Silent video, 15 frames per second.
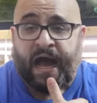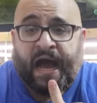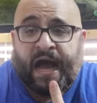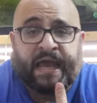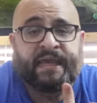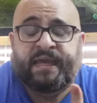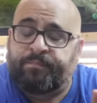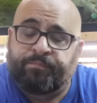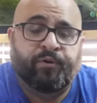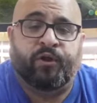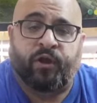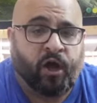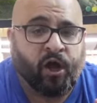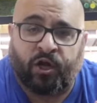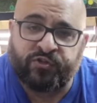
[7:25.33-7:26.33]
I can
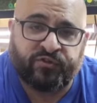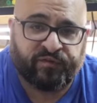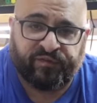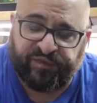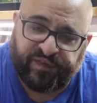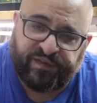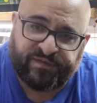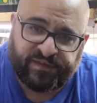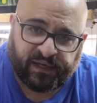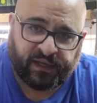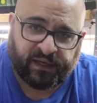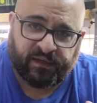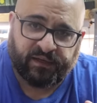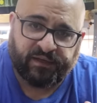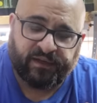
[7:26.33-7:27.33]
put
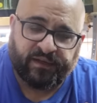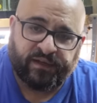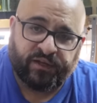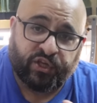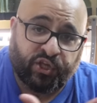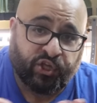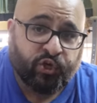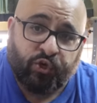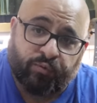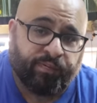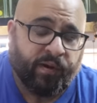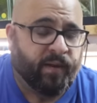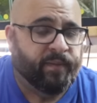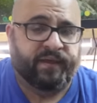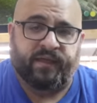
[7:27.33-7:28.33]
150. You
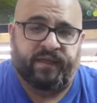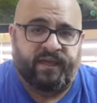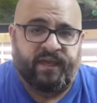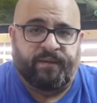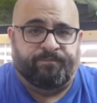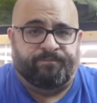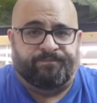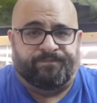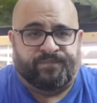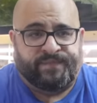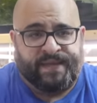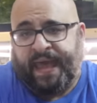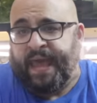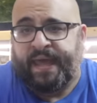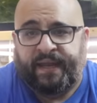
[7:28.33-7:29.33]
probably can keep
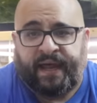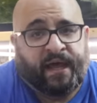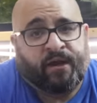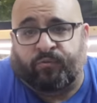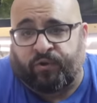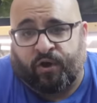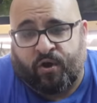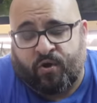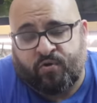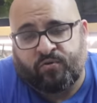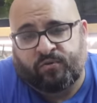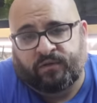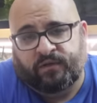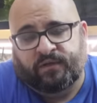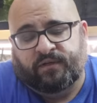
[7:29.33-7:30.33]
10, I don't know.